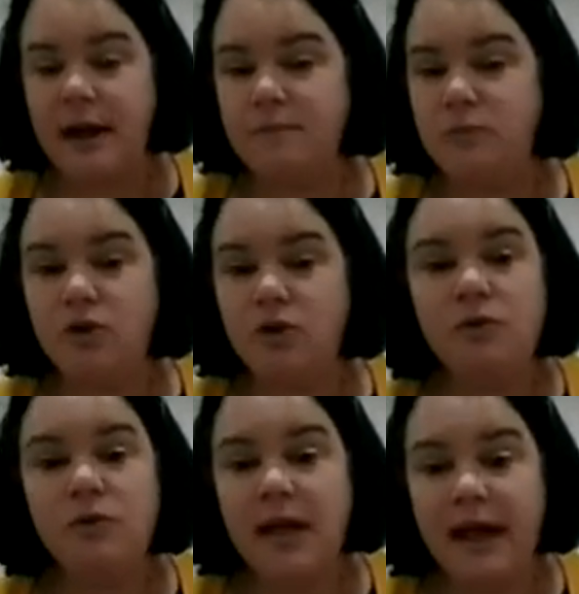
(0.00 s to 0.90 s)
You
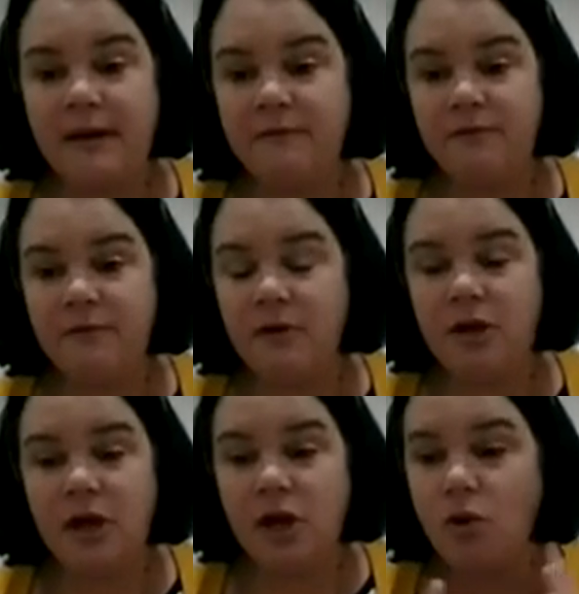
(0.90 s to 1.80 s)
will have
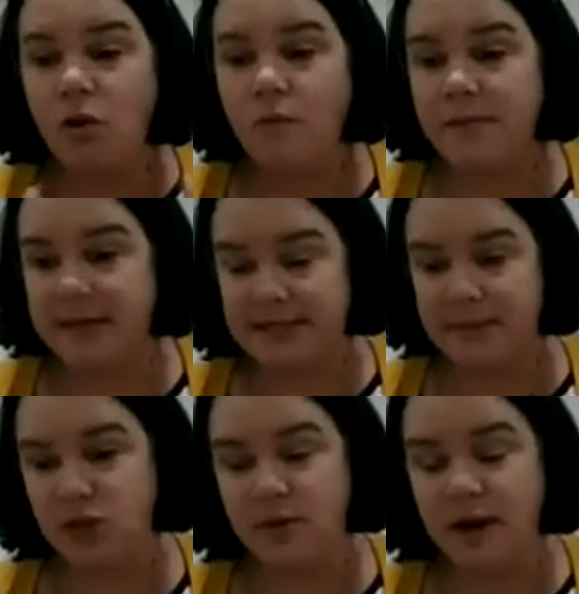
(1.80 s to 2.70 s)
enormous
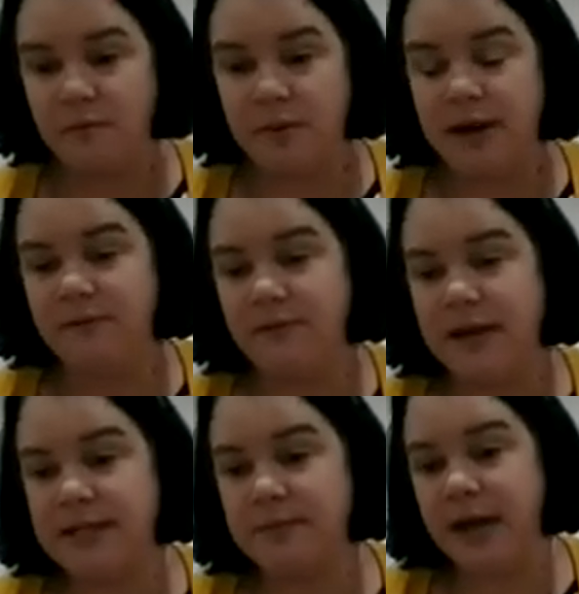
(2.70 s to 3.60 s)
mental health
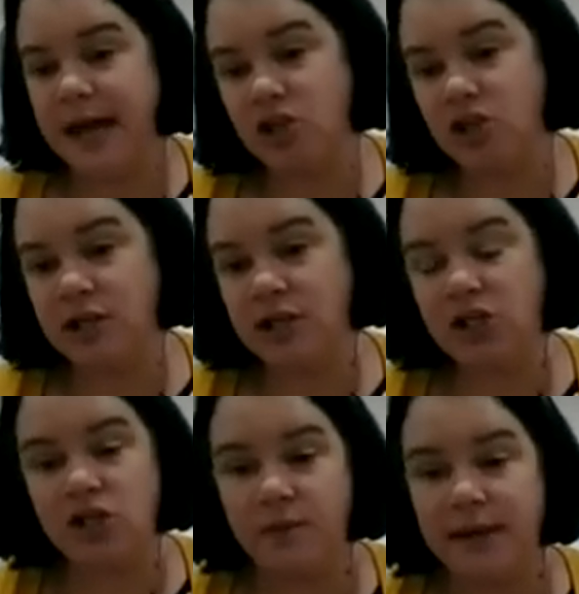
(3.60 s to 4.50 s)
benefits by actually
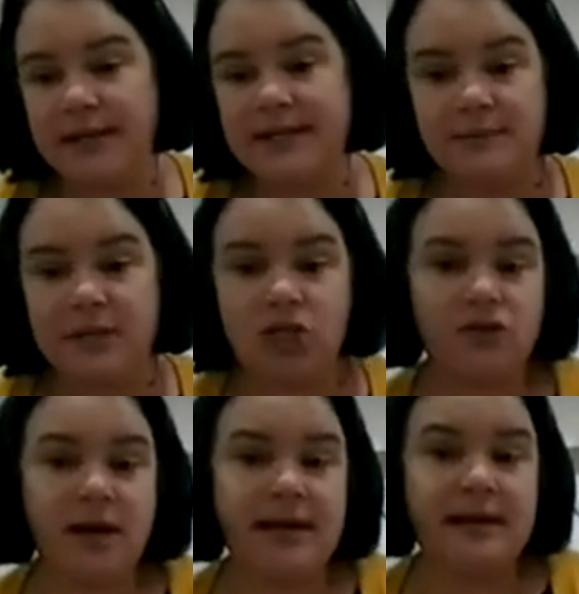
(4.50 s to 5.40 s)
showing and
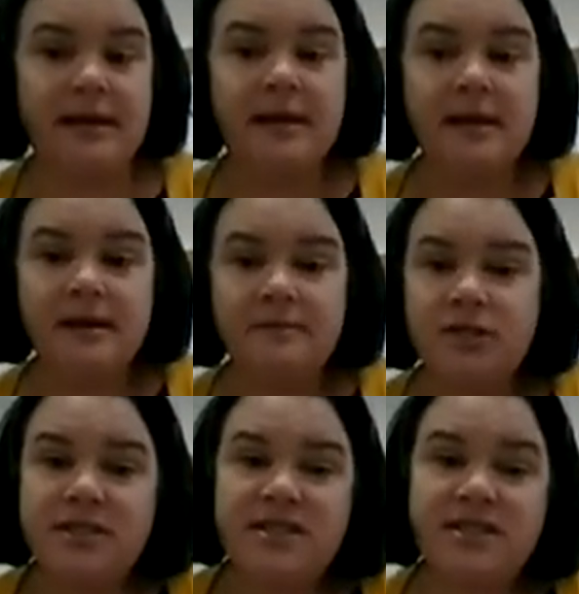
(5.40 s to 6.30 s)
demonstrating
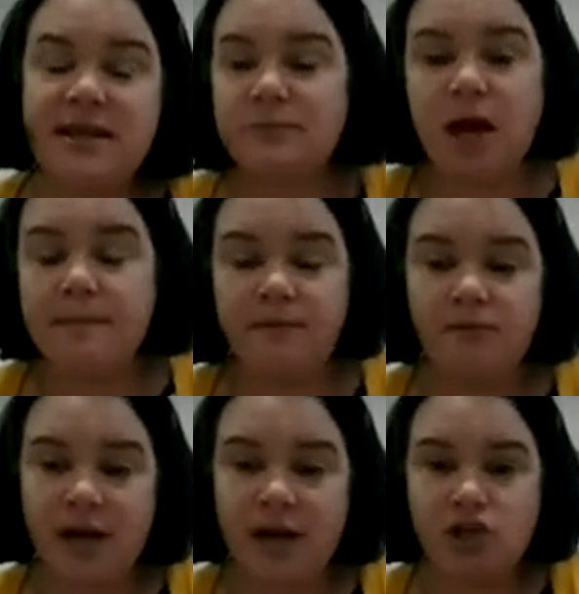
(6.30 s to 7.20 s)
just some type of
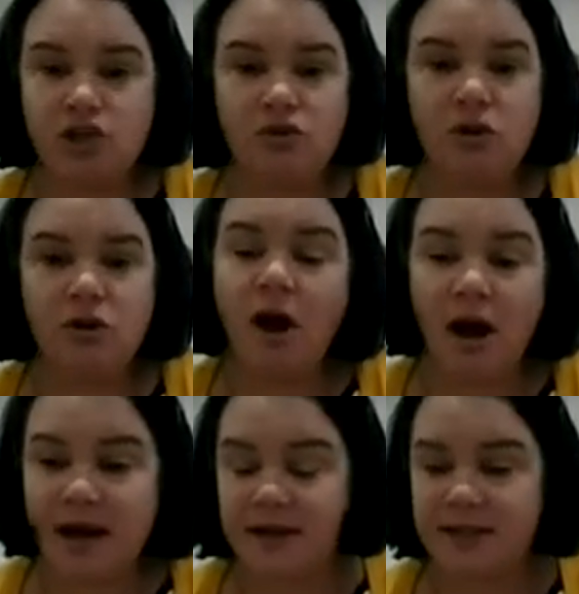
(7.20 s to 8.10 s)
gratitude or
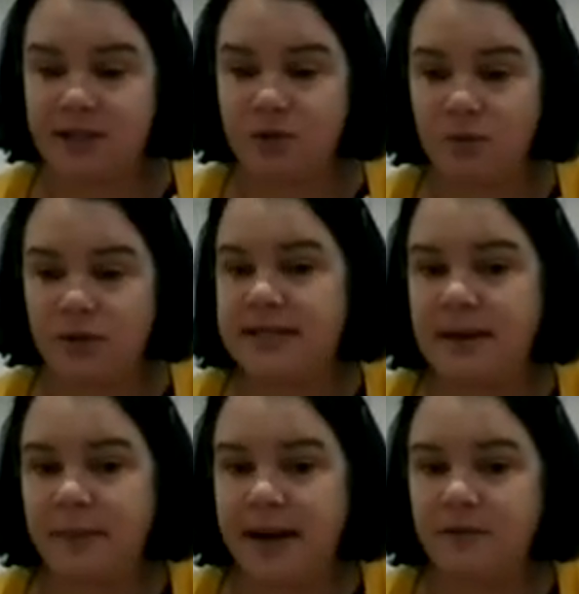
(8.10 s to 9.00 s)
kindness towards
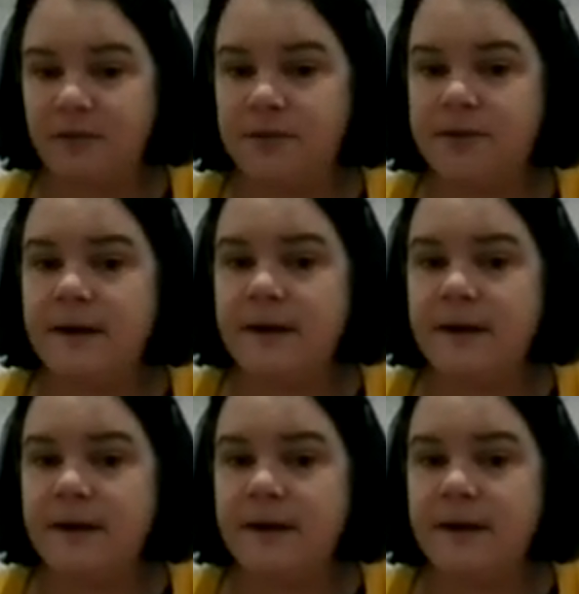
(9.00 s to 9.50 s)
someone else.